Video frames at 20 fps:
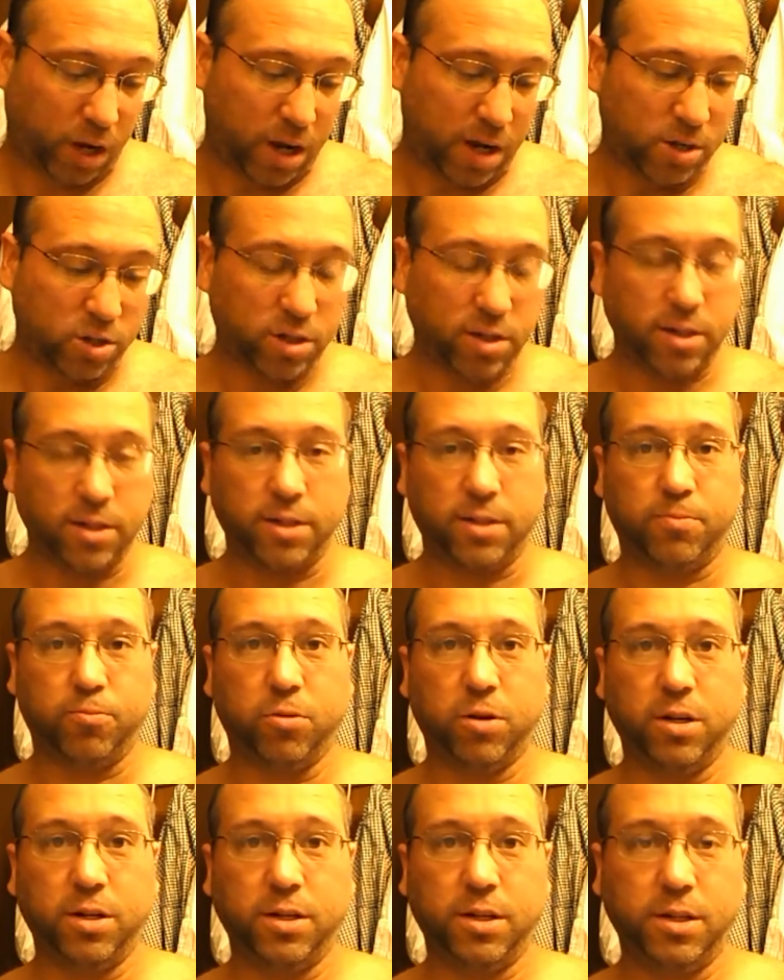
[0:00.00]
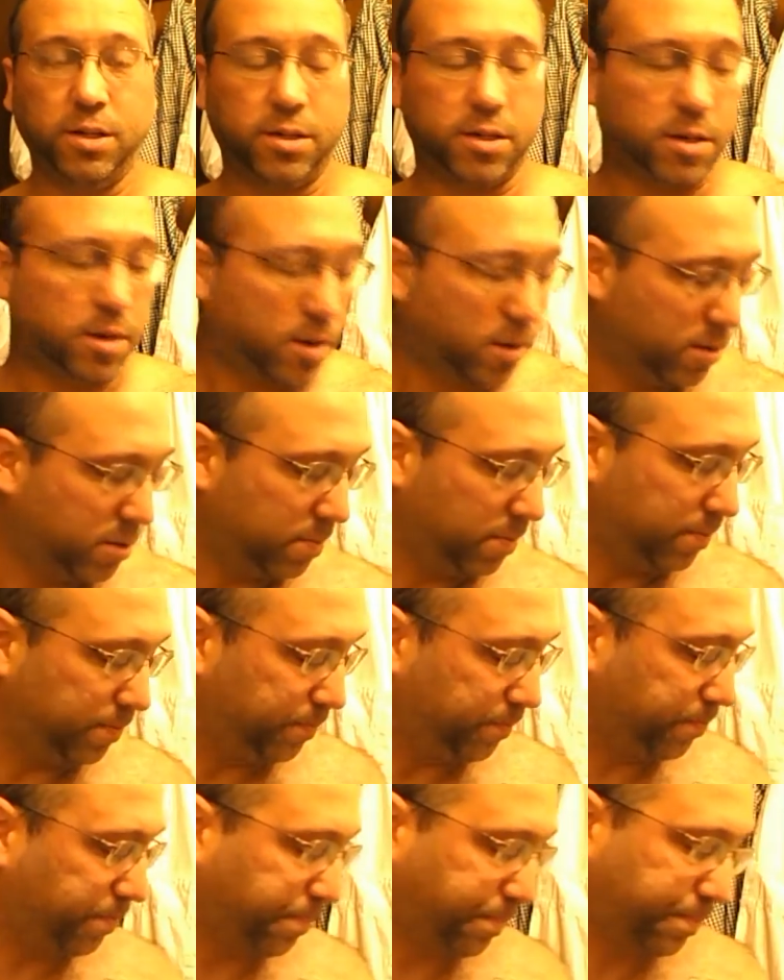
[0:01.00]
Actually, it's pretty decent.
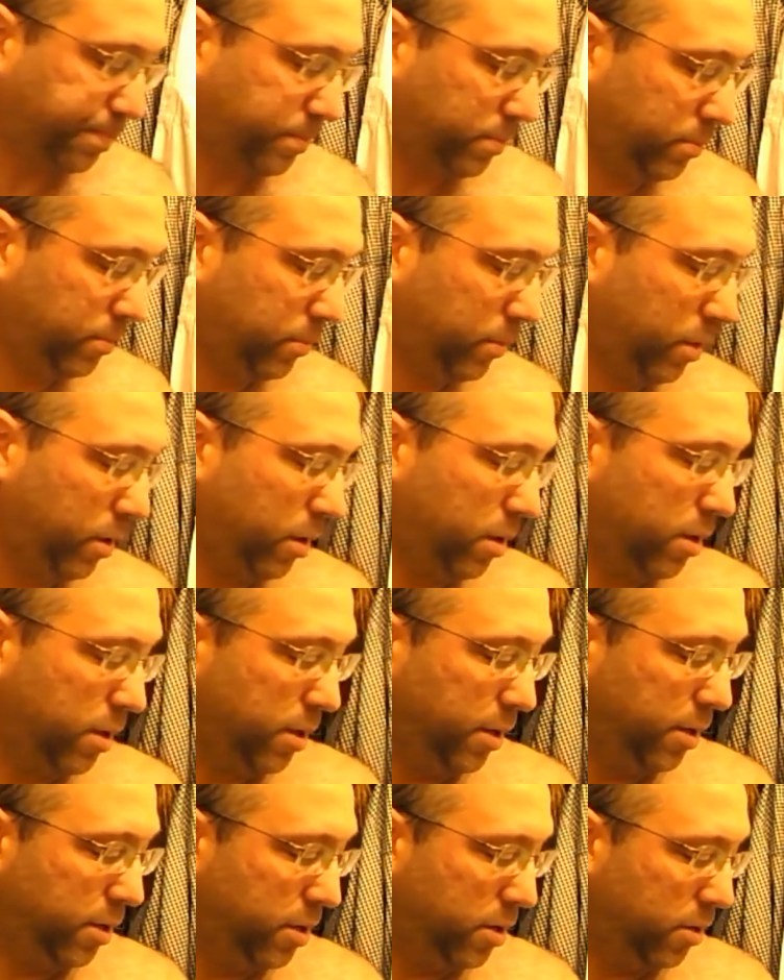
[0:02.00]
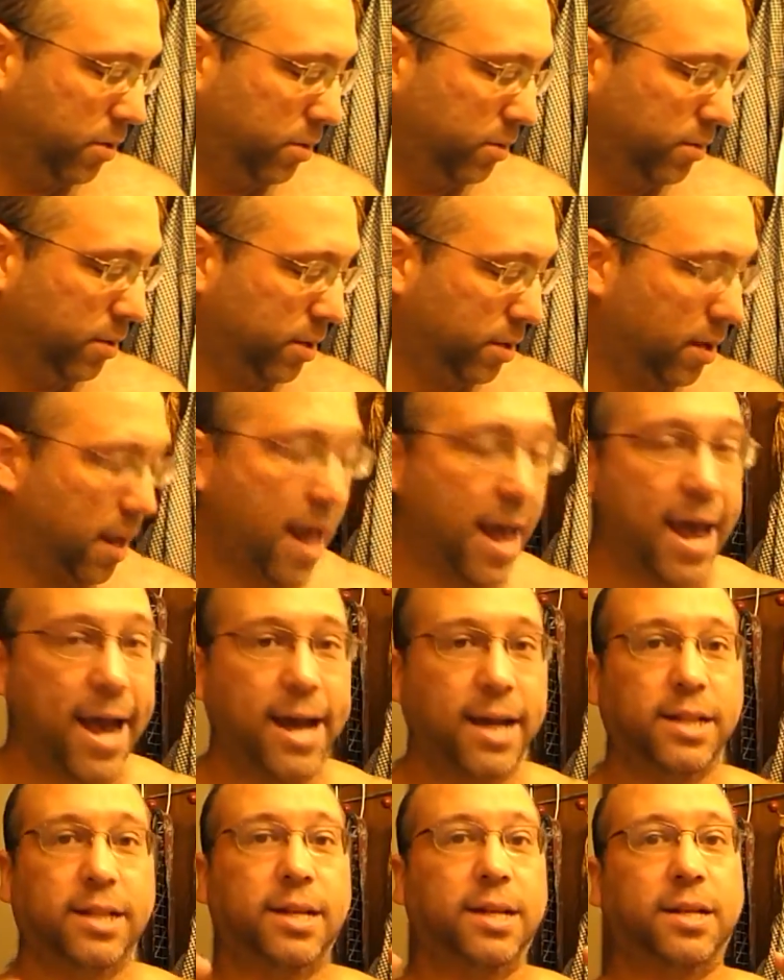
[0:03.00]
The
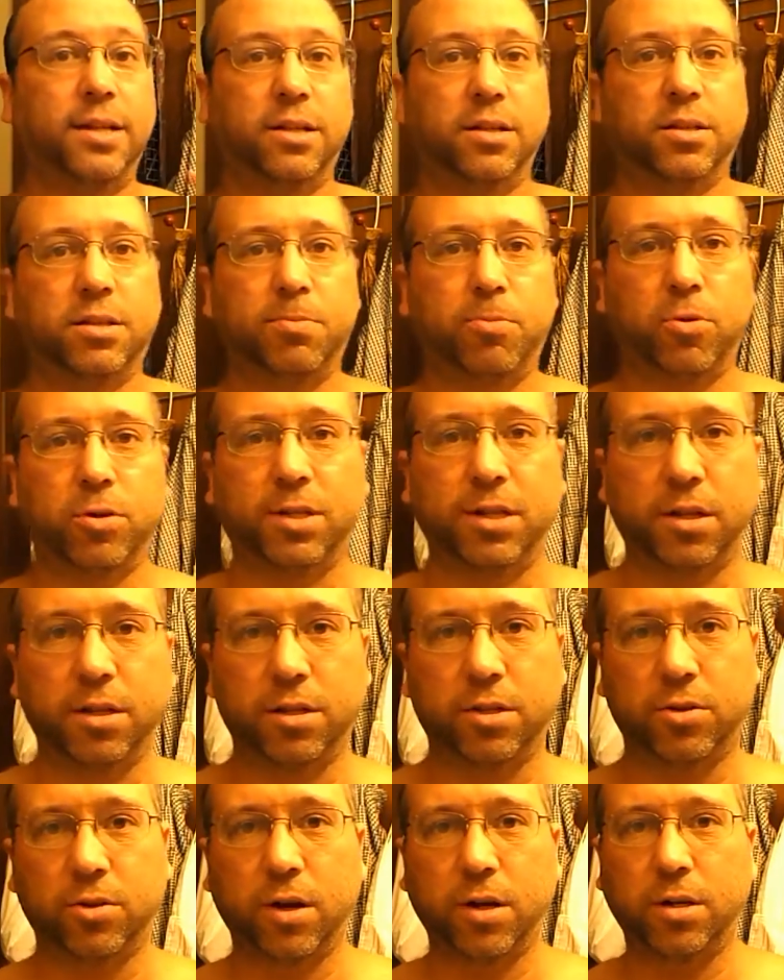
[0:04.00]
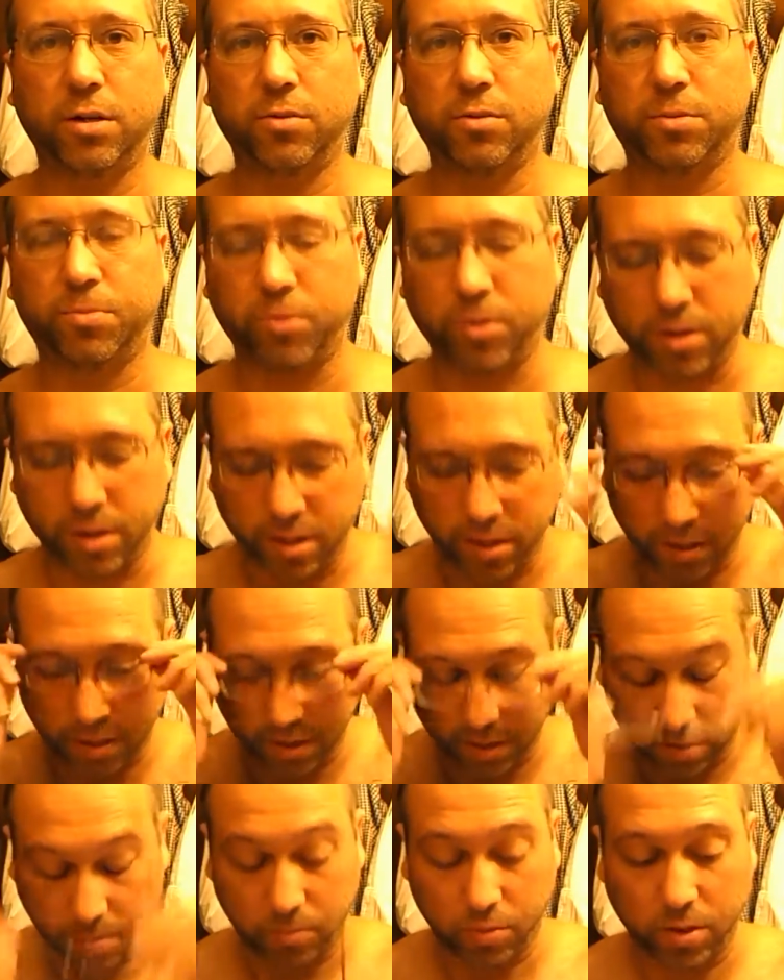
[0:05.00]
ad in the Sports Illustrated was pretty
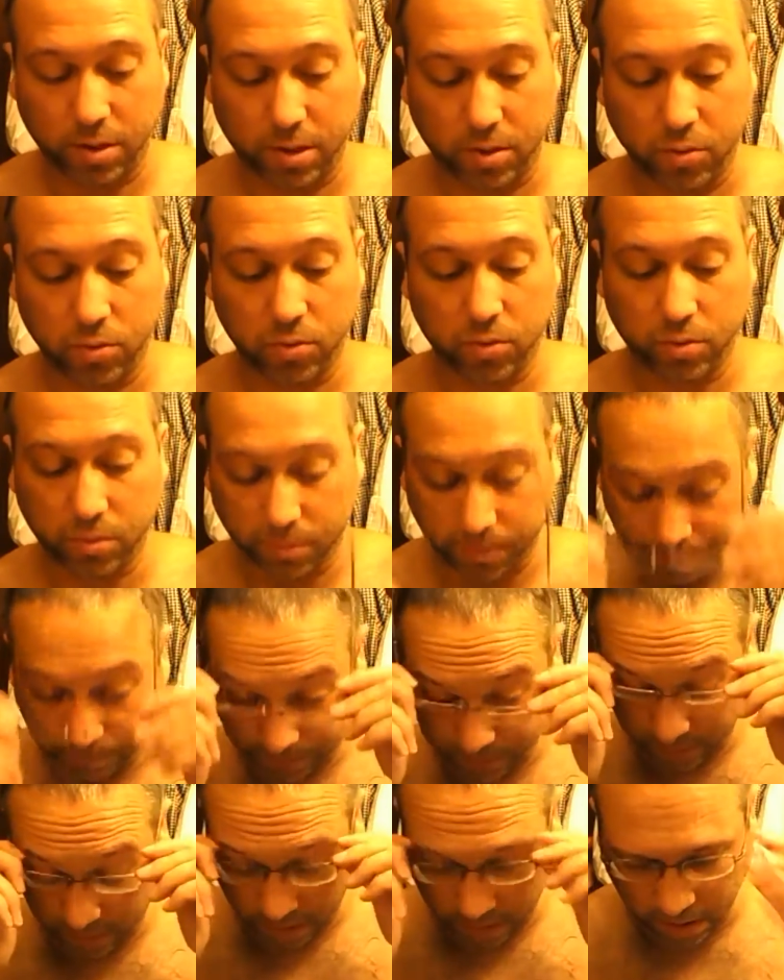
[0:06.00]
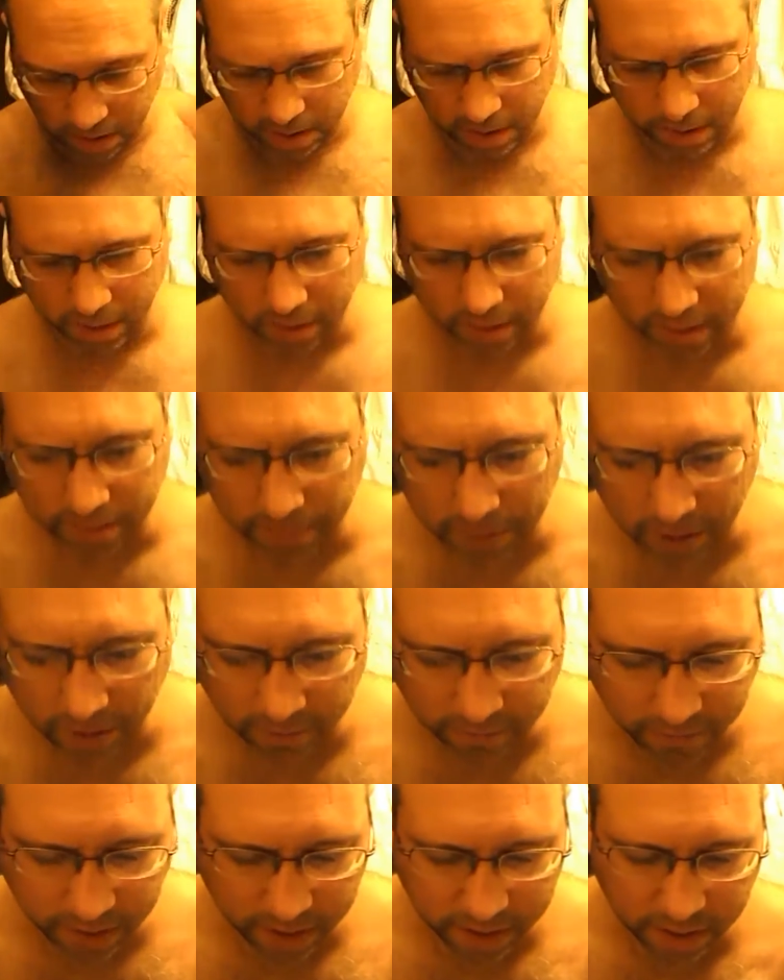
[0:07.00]
cool. As a matter
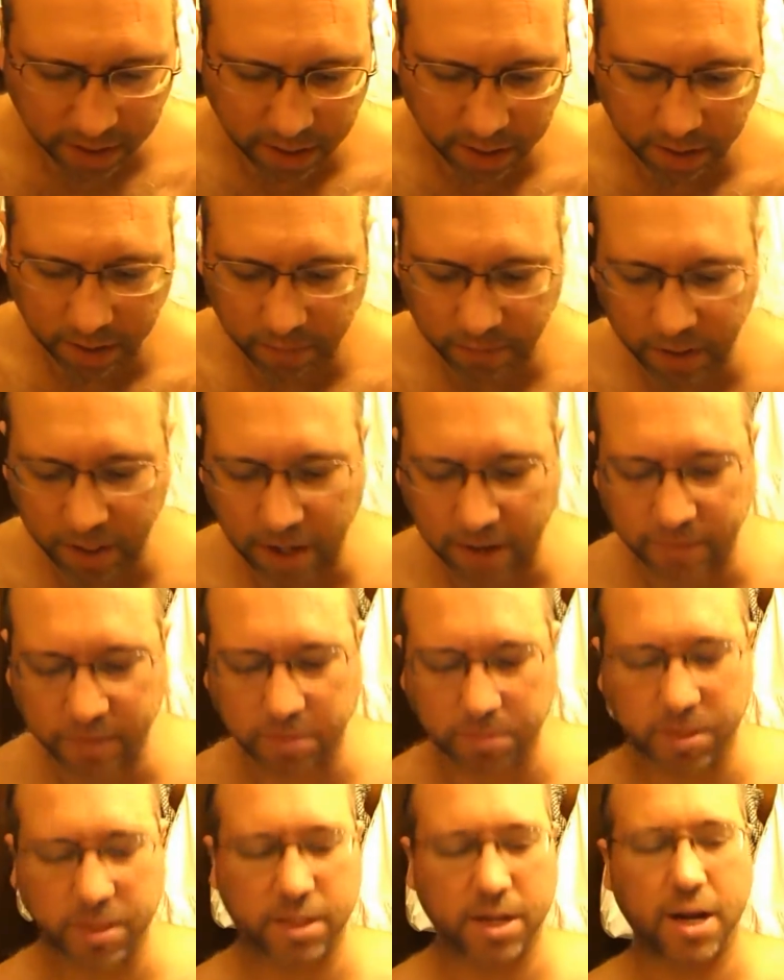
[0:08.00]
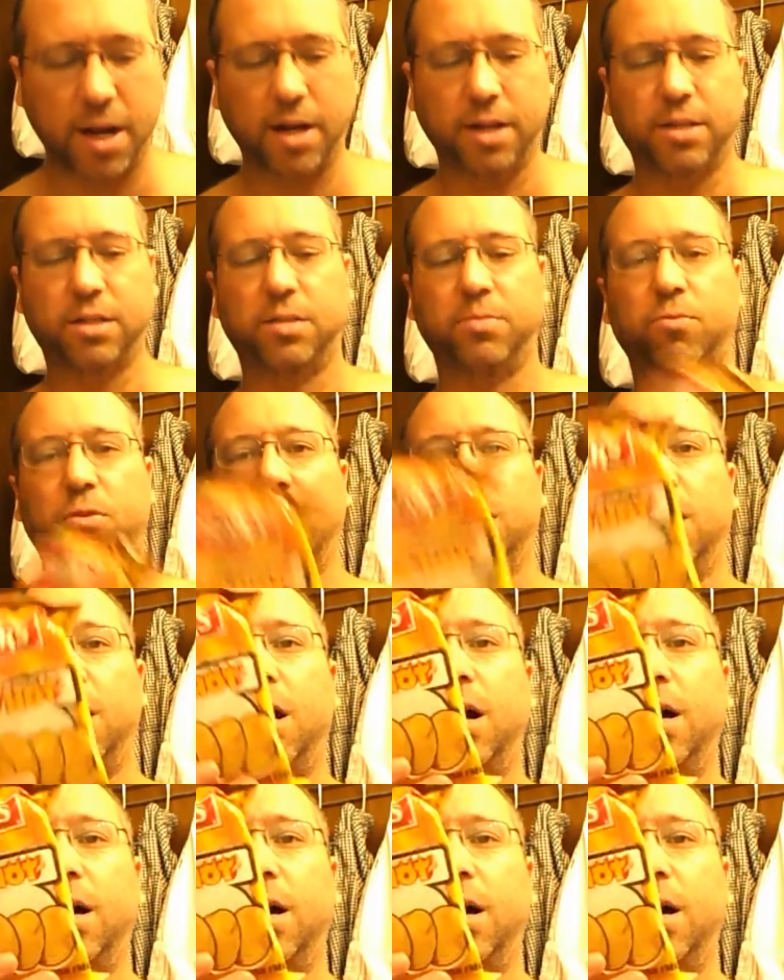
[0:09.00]
of fact, I even have some snacks, some Red